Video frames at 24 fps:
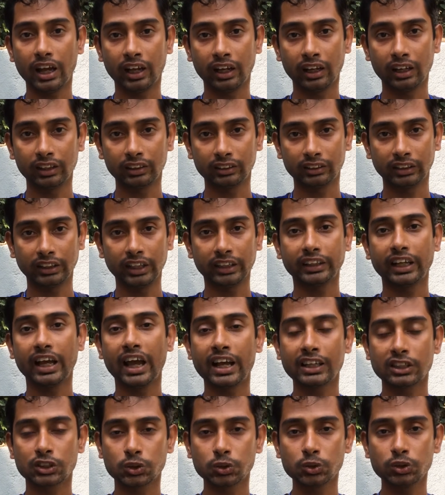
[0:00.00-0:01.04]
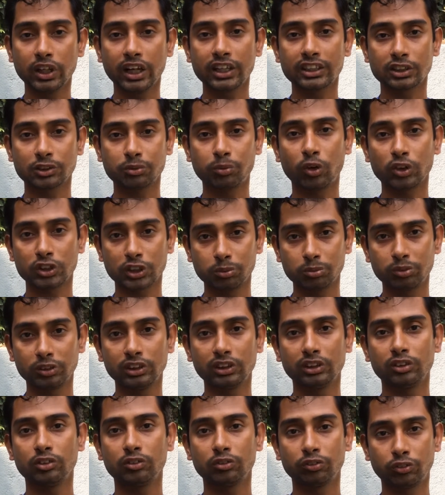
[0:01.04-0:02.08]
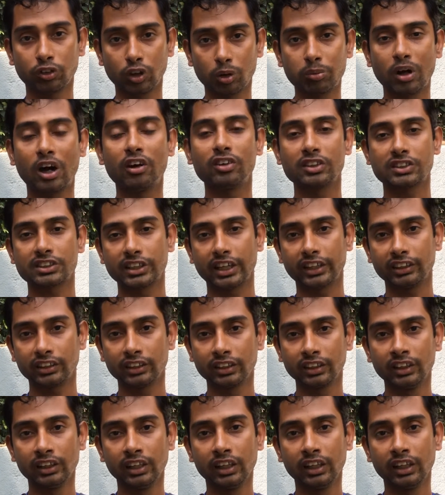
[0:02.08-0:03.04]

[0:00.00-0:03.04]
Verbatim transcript: uh, the data as soon as possible from our side